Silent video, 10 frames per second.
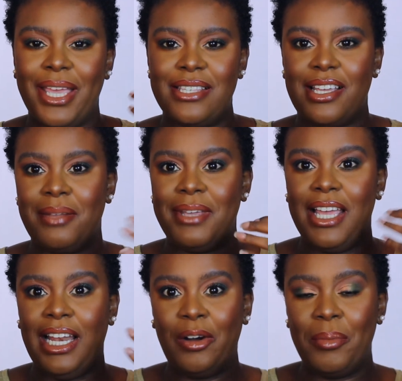is going to be
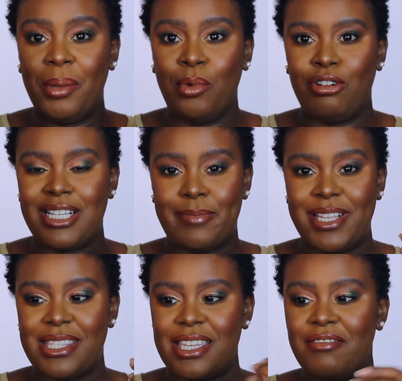a little bit more
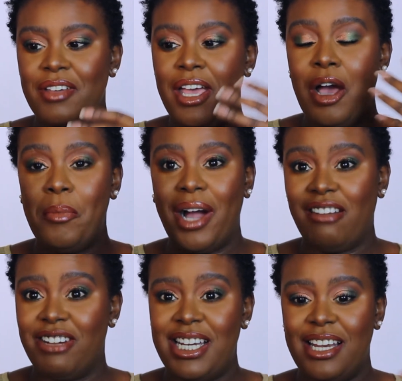expensive, but I
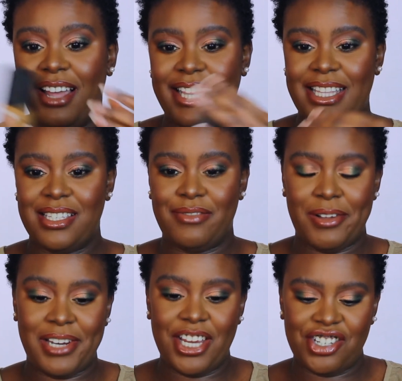really like this
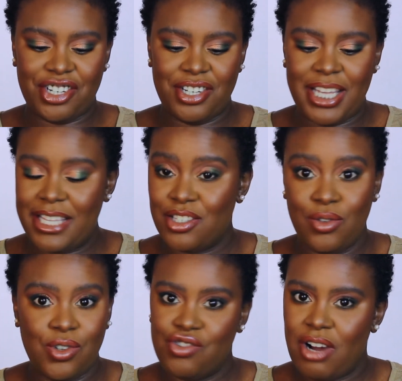foundation. It's
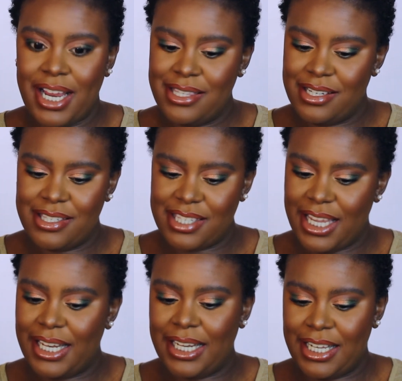not drying to the
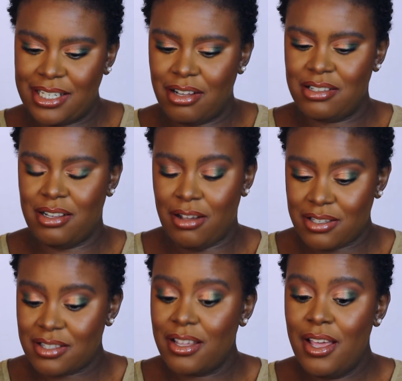skin, and it does
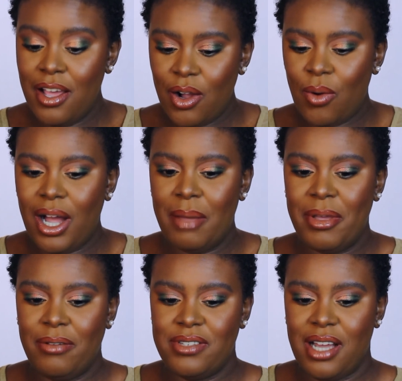last quite a
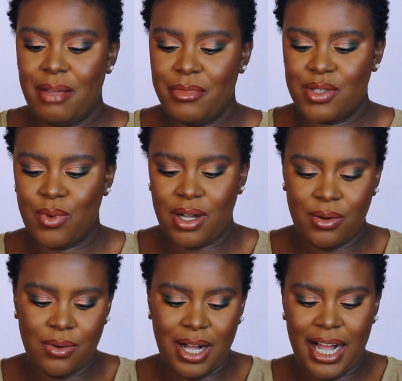bit of time as
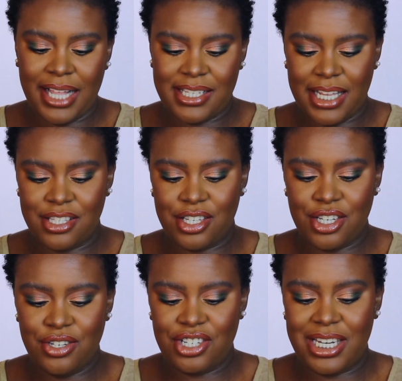well. I tend to
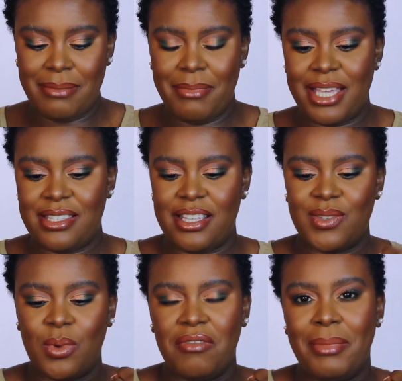usually mix
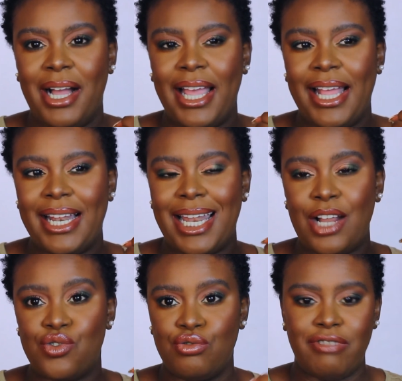this with my
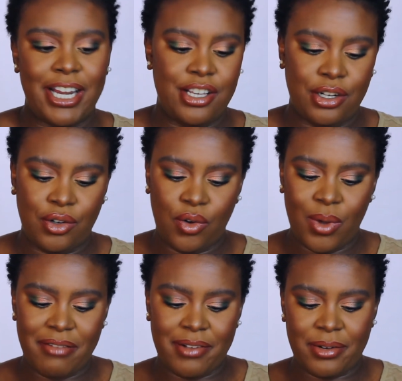natural Radiant
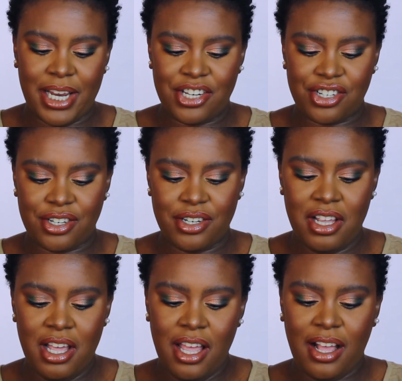Longwear foundation
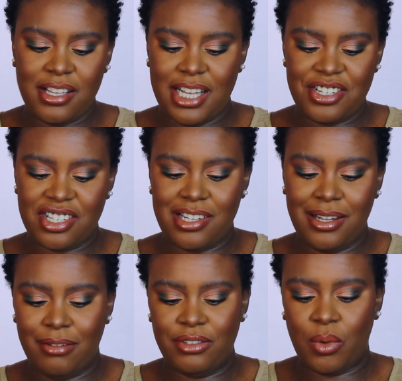because I just
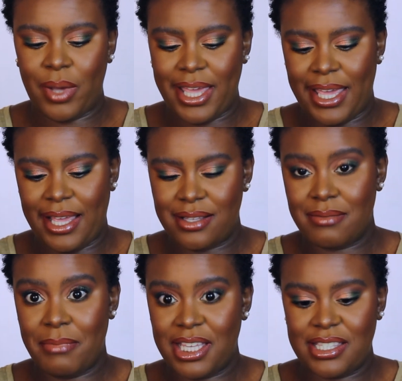love the way it
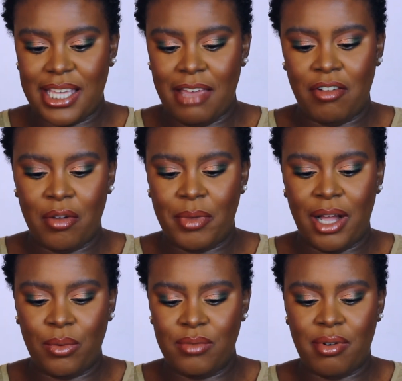is mixed together, but
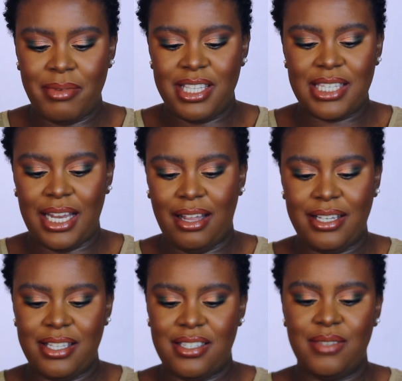I would probably say
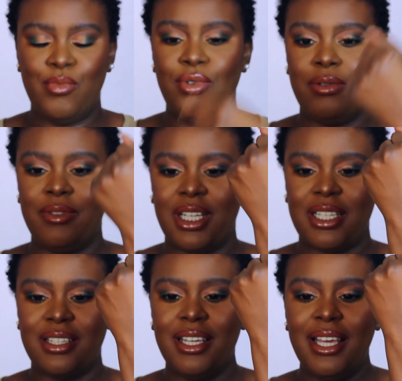like this is more of
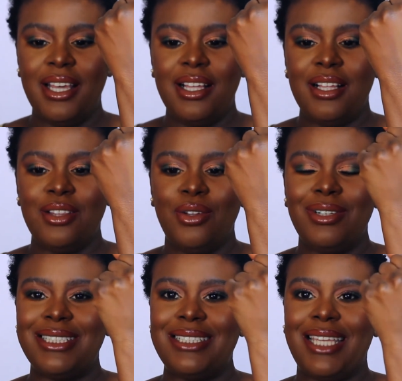like,
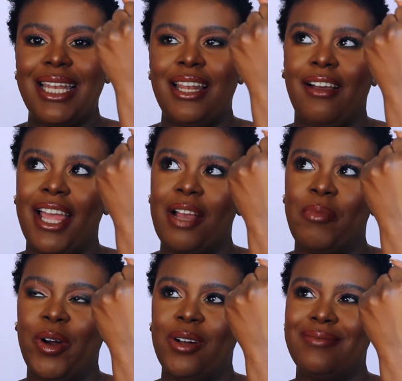not a skin-like,
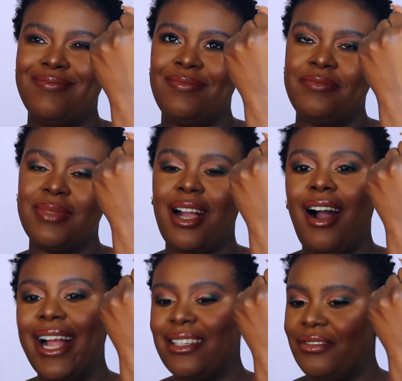but
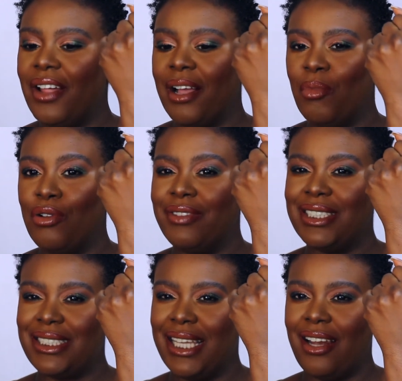kind of like more of a
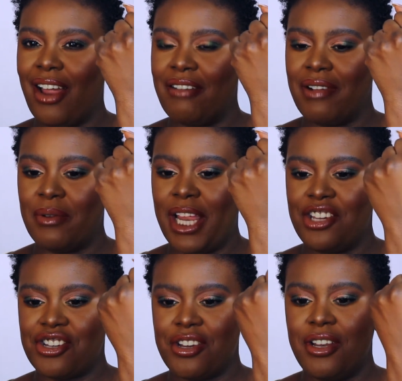skin-like
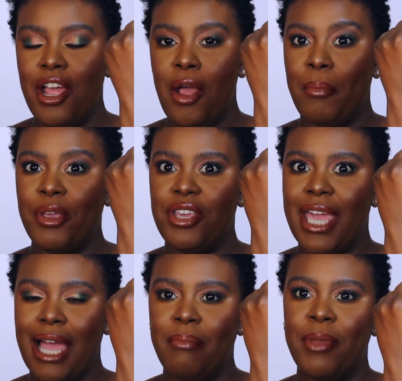foundation, but you
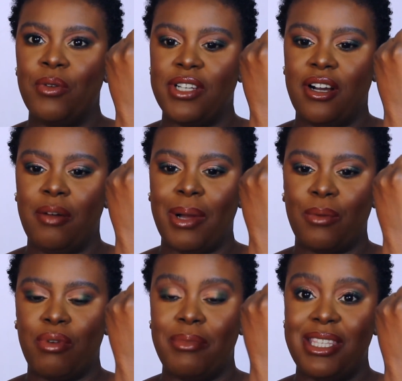can build it up.
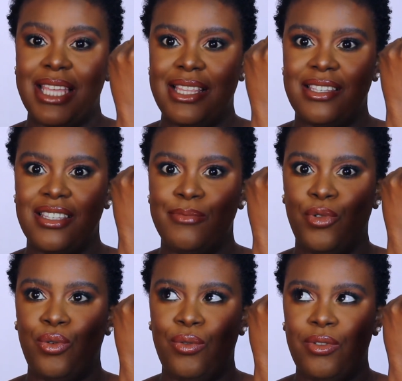I'll probably say this is
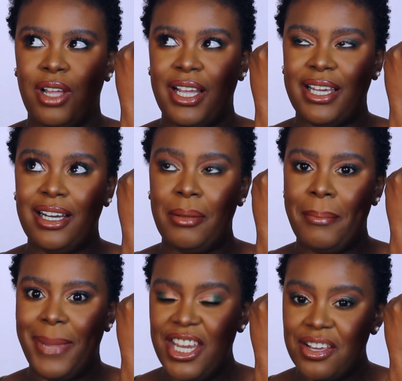more of like a
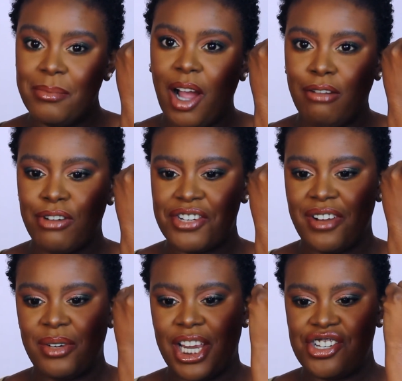medium coverage
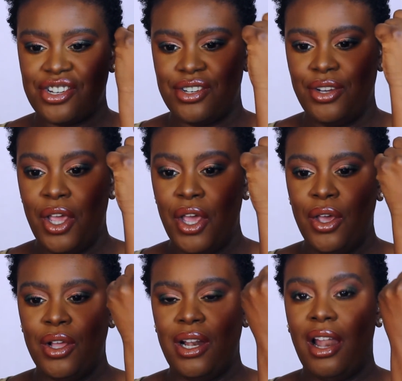foundation,
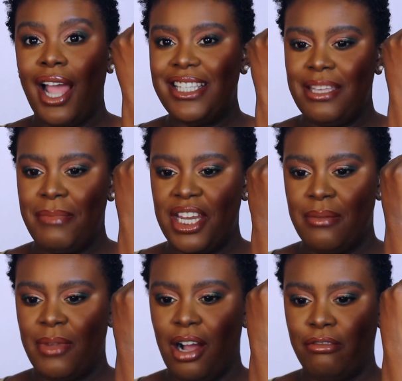light to
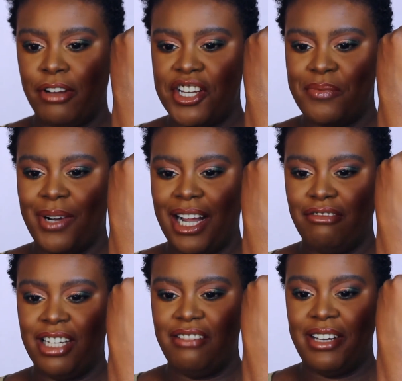medium coverage, but I
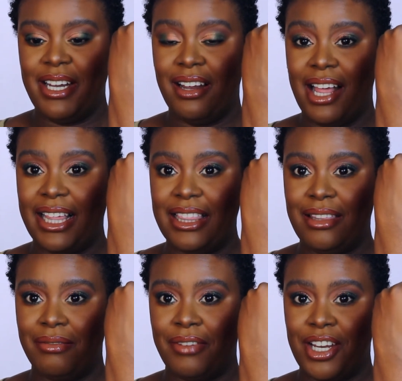really like
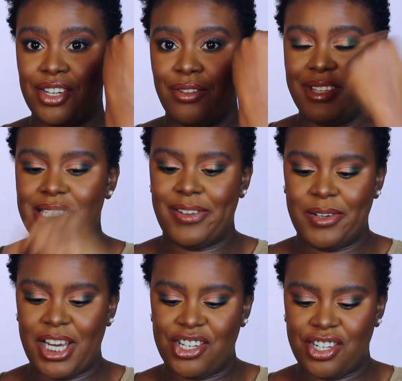the finish of this
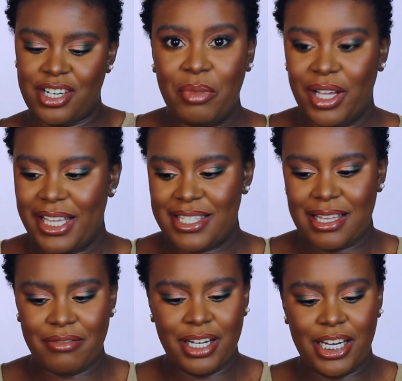foundation. But it's
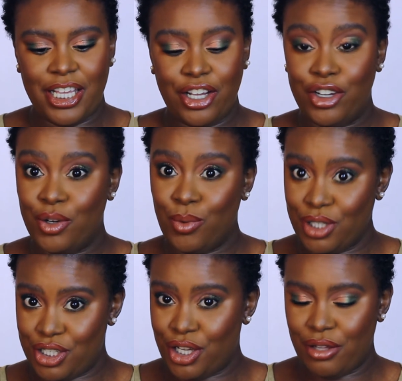definitely a good
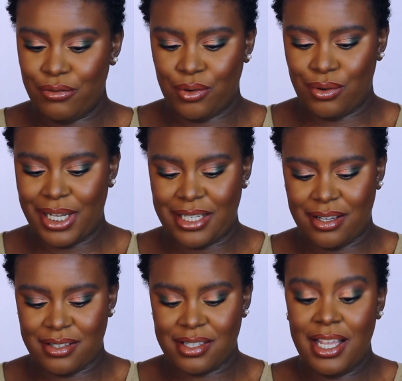one to go for. It
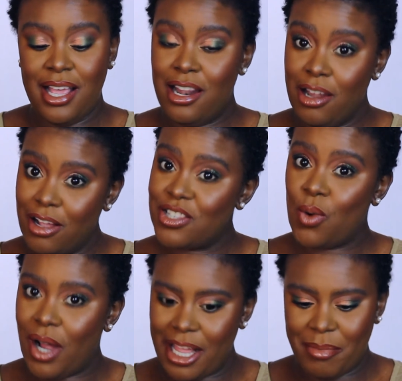does last
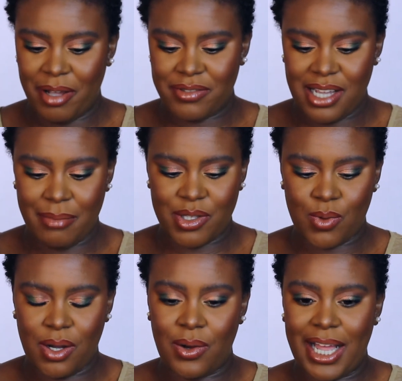quite a bit of time as
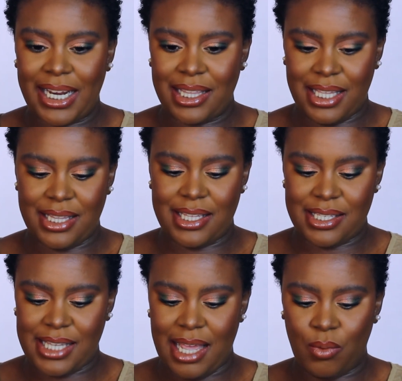well, and I think
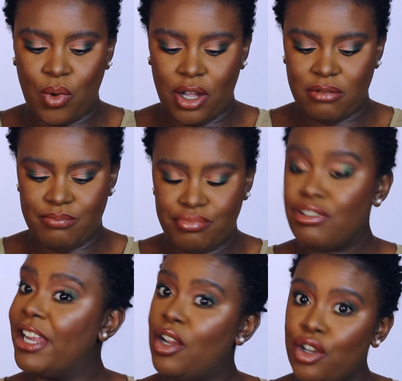this can work
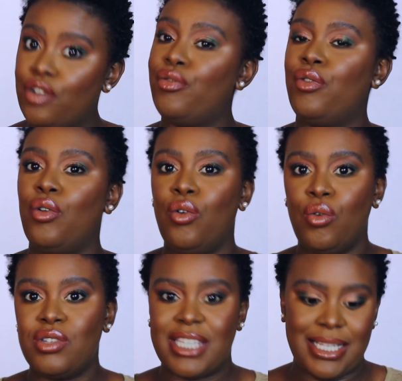pretty good for
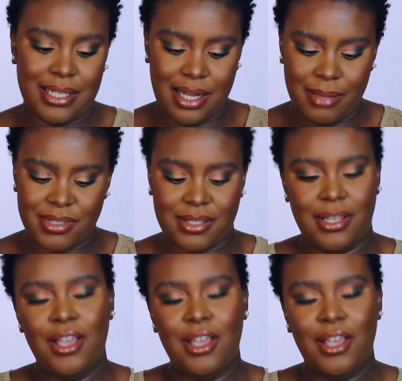all skin types,